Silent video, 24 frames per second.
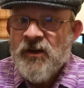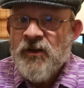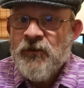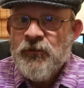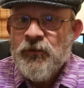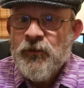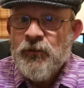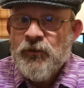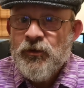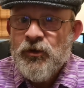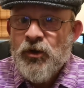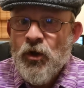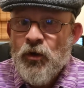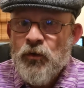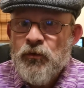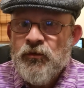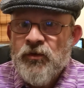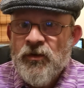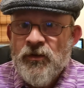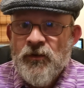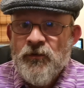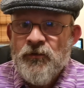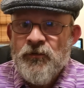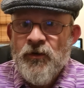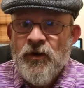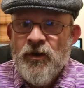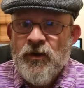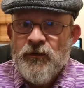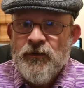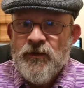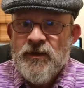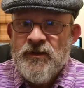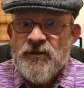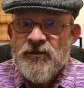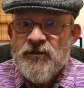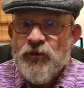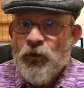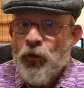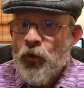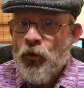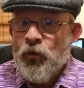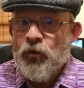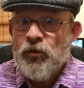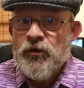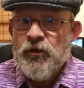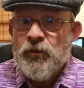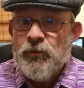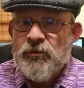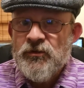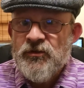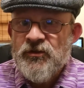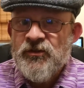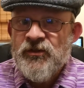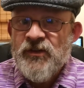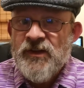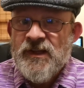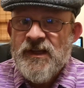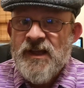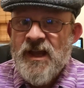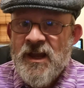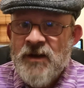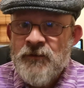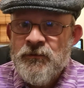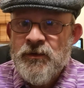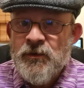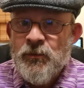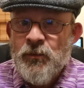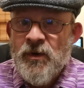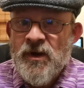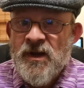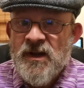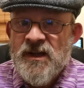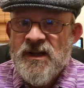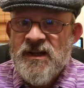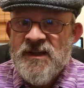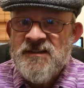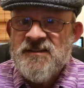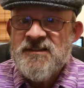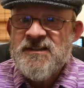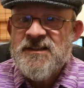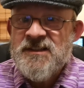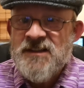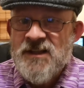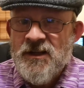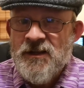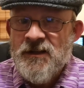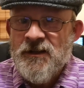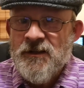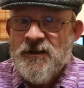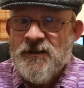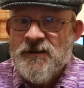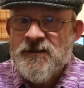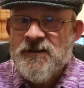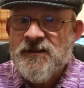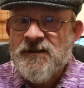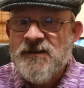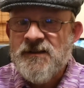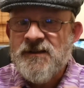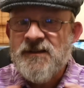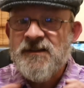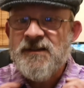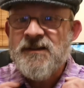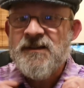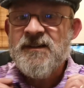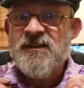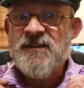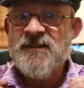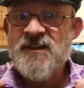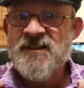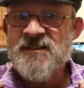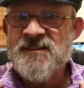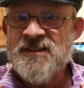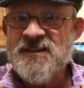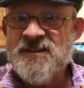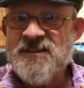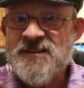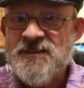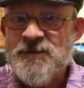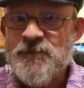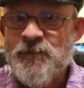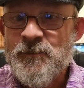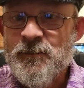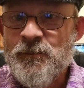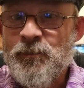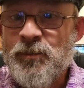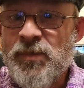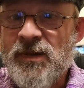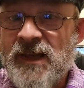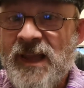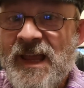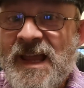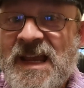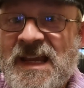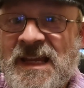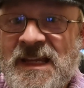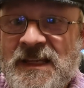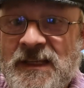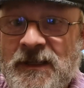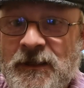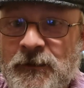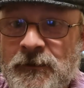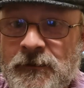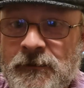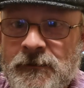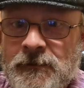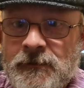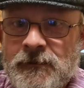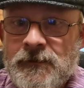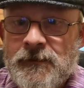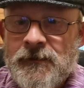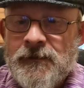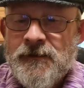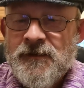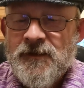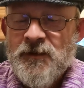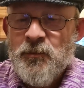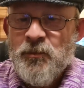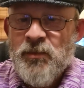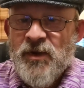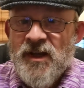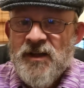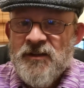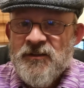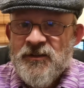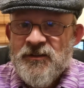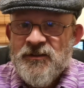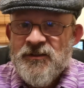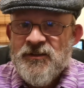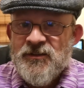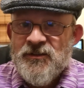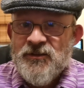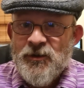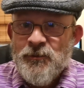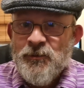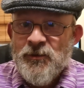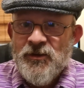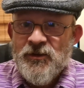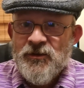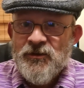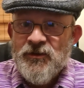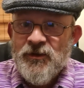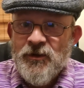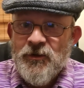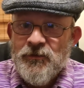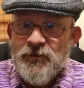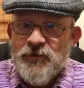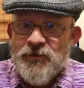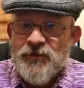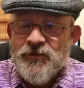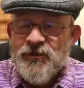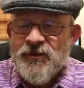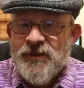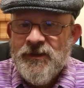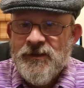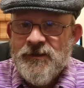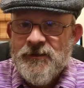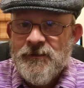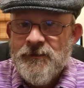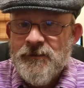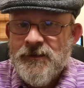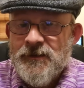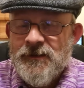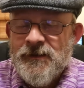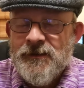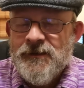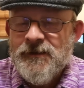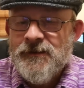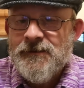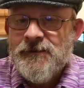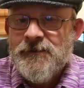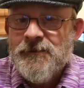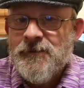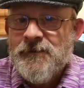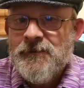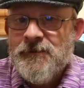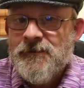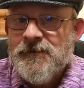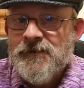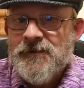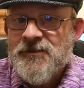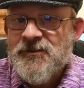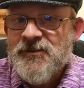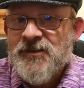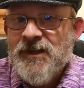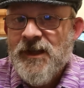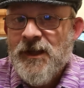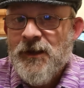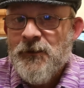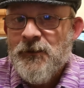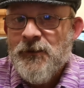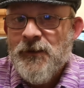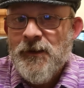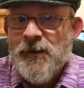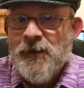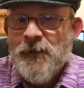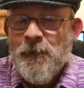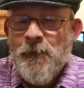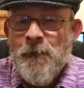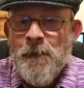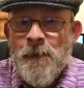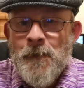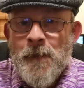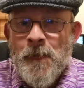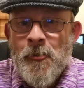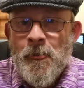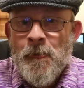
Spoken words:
And if you go to the Far East, all you will see everywhere is colour. This is plain compared to some of the stuff you see out there.